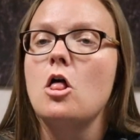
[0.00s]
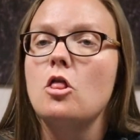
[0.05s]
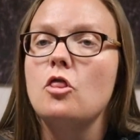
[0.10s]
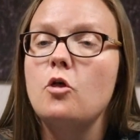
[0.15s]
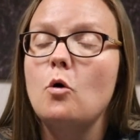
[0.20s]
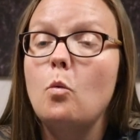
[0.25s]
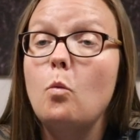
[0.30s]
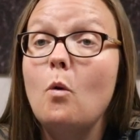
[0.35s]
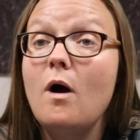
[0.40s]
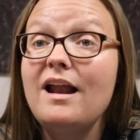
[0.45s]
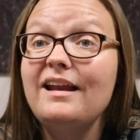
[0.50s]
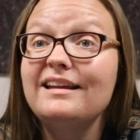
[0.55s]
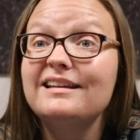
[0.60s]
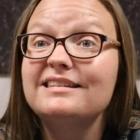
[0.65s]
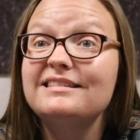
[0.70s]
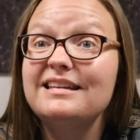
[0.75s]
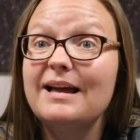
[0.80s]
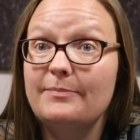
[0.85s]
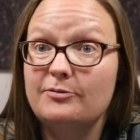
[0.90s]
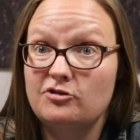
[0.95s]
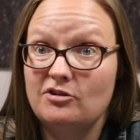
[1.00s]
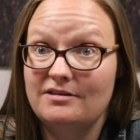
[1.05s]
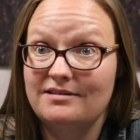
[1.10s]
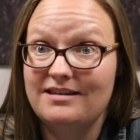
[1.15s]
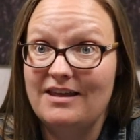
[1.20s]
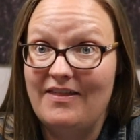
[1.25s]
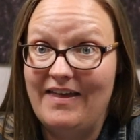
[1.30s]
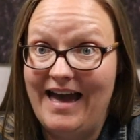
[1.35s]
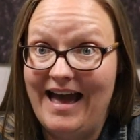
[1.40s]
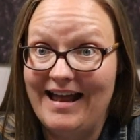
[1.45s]
The one exception
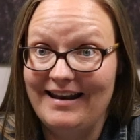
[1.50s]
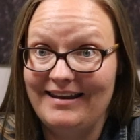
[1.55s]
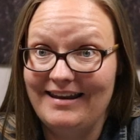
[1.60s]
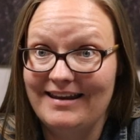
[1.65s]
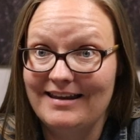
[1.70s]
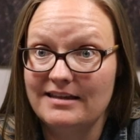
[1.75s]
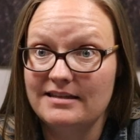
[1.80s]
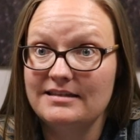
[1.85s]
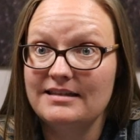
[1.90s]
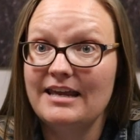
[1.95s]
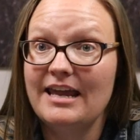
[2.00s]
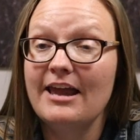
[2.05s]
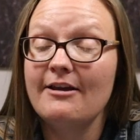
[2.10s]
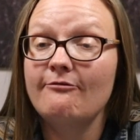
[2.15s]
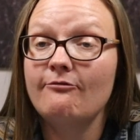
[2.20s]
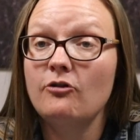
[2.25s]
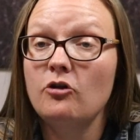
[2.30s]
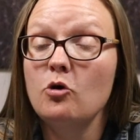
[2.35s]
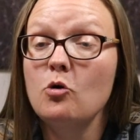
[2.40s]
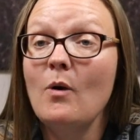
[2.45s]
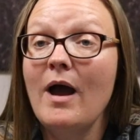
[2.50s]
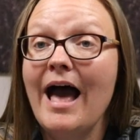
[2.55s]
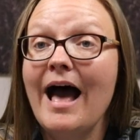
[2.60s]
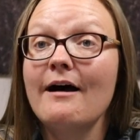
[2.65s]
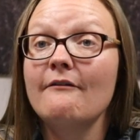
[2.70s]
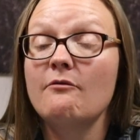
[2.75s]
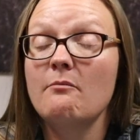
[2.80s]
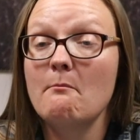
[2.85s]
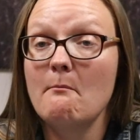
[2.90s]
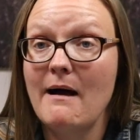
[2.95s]
to that is if you
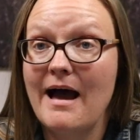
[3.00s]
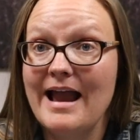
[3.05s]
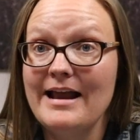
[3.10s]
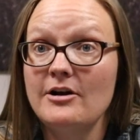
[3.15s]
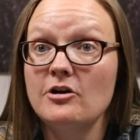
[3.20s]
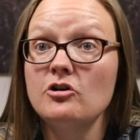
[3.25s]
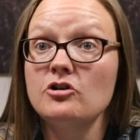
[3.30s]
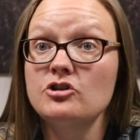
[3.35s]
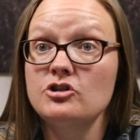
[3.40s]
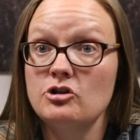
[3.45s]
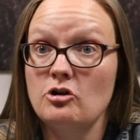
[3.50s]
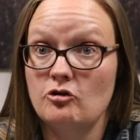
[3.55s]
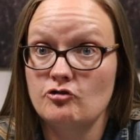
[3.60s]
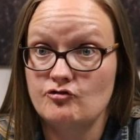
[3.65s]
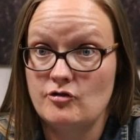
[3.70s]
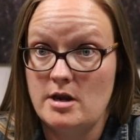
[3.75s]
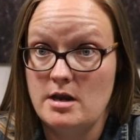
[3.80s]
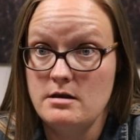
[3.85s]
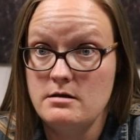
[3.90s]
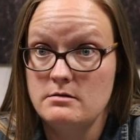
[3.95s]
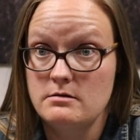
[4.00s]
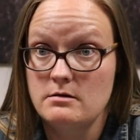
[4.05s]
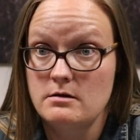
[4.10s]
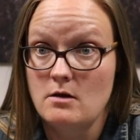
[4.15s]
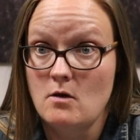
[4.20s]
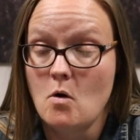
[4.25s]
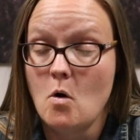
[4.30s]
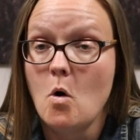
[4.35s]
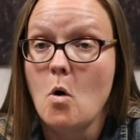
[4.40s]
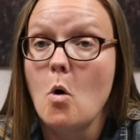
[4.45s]
have minor children
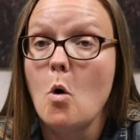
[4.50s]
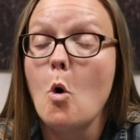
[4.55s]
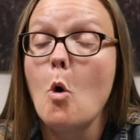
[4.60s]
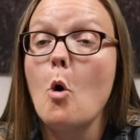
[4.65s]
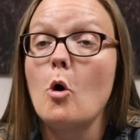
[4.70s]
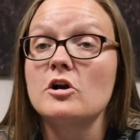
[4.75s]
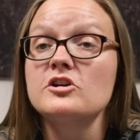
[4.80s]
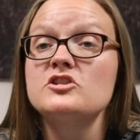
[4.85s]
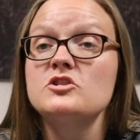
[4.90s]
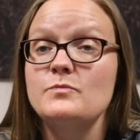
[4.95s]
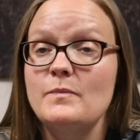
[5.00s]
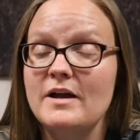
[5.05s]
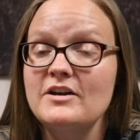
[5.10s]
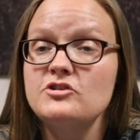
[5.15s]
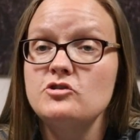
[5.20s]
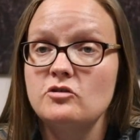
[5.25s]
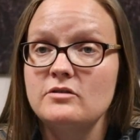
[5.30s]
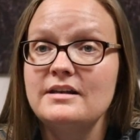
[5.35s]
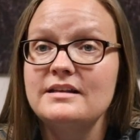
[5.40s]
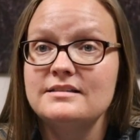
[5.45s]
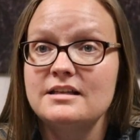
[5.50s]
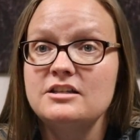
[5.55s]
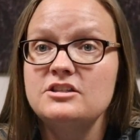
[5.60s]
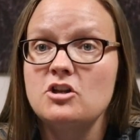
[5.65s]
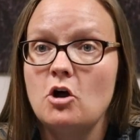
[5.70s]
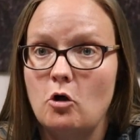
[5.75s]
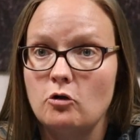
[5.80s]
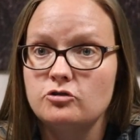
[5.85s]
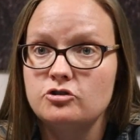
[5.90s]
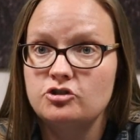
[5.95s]
or special needs
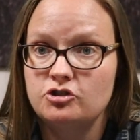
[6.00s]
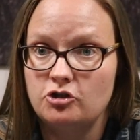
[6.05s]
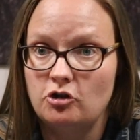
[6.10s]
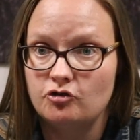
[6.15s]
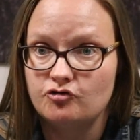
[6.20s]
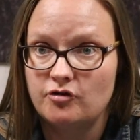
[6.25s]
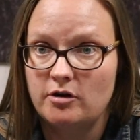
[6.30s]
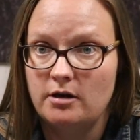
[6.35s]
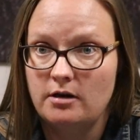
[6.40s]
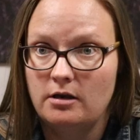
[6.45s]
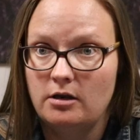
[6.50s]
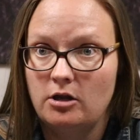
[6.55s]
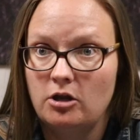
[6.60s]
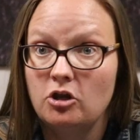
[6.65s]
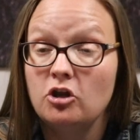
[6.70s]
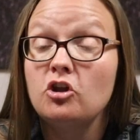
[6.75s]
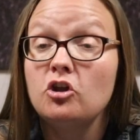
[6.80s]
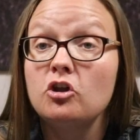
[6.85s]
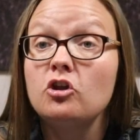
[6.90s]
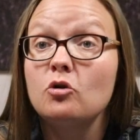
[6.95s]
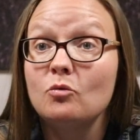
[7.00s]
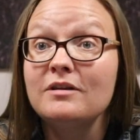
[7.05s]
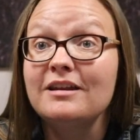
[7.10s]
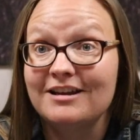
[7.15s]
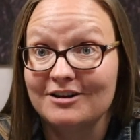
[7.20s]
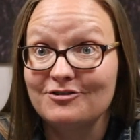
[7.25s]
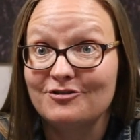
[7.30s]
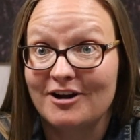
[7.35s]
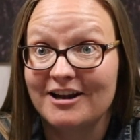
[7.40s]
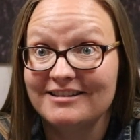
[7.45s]
adult children, you
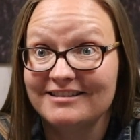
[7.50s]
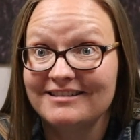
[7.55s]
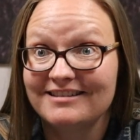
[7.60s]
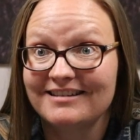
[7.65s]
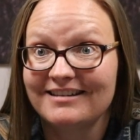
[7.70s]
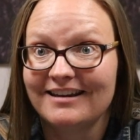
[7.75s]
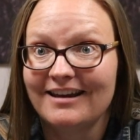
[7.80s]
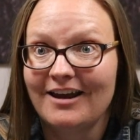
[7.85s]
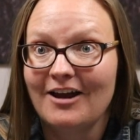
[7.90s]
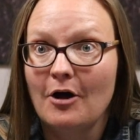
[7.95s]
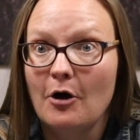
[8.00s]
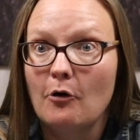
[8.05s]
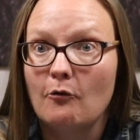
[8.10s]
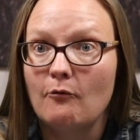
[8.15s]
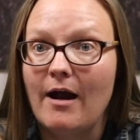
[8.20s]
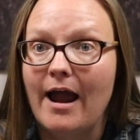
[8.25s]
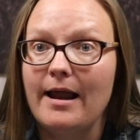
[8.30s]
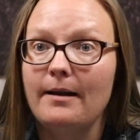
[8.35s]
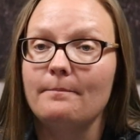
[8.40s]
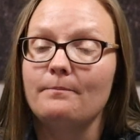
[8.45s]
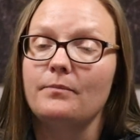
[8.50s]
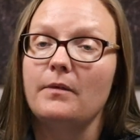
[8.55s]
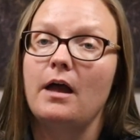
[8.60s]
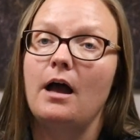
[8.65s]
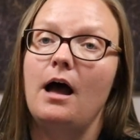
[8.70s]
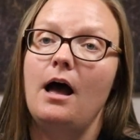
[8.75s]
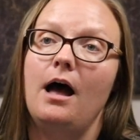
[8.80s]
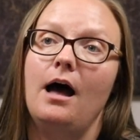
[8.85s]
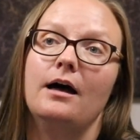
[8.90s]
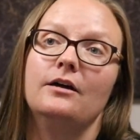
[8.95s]
need a trust, right?
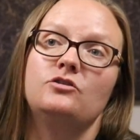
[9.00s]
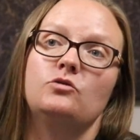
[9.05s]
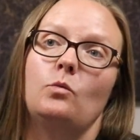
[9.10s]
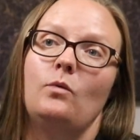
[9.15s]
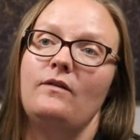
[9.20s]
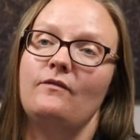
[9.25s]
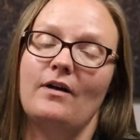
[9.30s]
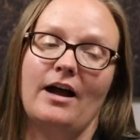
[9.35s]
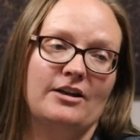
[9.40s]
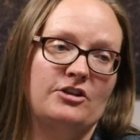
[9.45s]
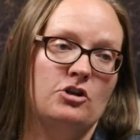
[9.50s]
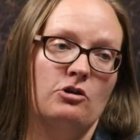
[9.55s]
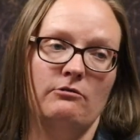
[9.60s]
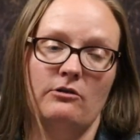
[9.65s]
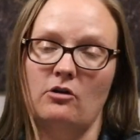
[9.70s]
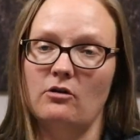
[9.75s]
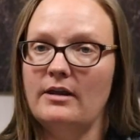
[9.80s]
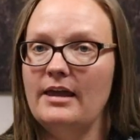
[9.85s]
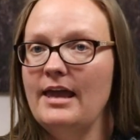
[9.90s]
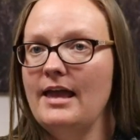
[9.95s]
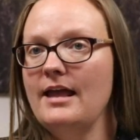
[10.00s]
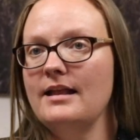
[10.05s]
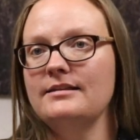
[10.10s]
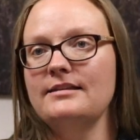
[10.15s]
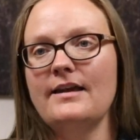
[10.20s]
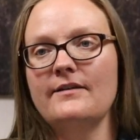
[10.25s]
Uh, so we've got two little kids.